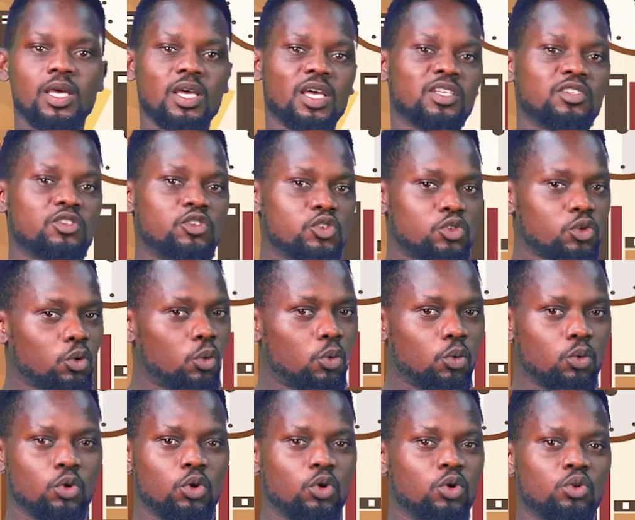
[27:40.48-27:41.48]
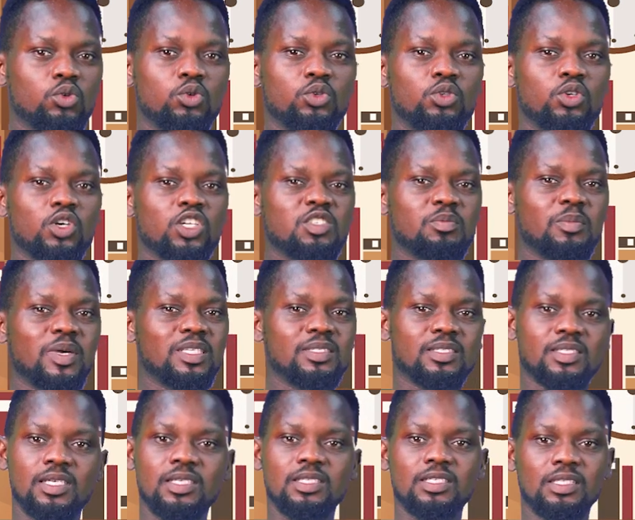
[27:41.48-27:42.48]
and so could not
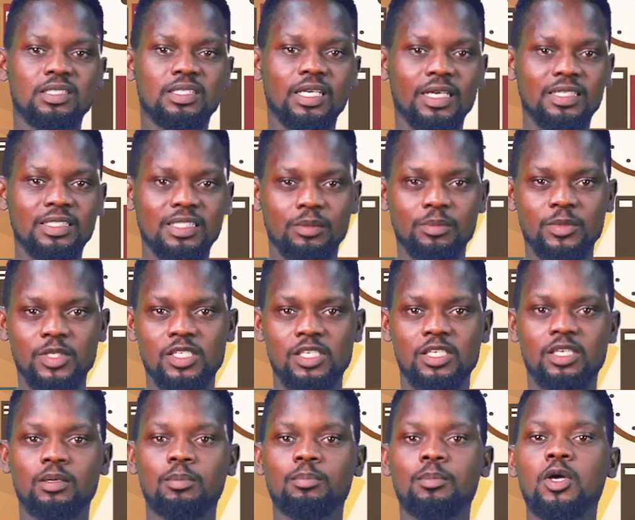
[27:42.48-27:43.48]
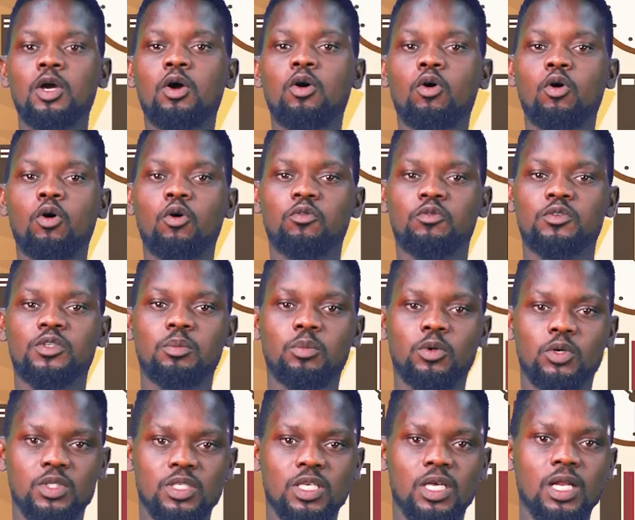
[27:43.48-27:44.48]
maintain the dynamism of the
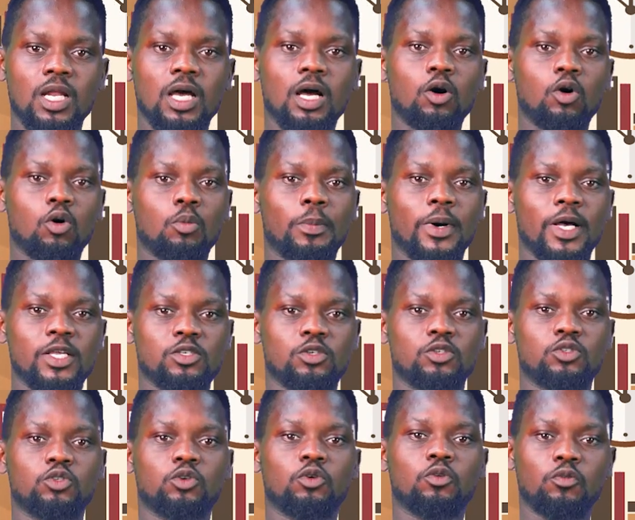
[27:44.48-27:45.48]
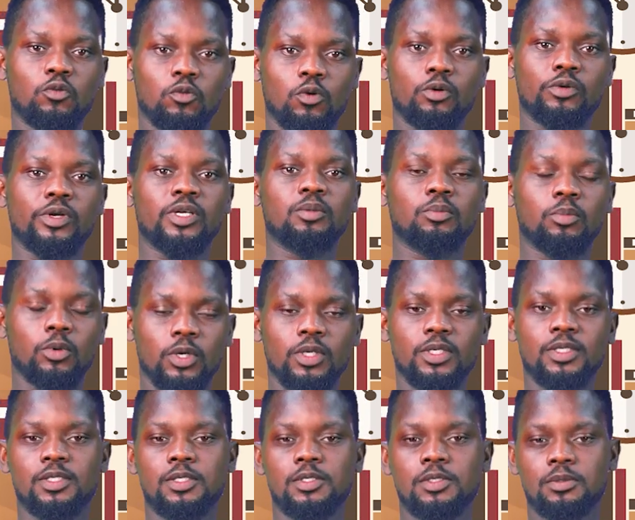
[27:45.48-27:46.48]
Murtala Obasanjo foreign
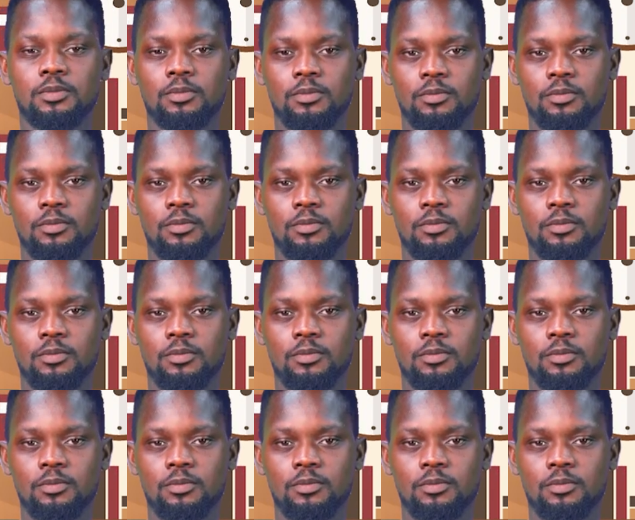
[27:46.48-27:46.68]
policy.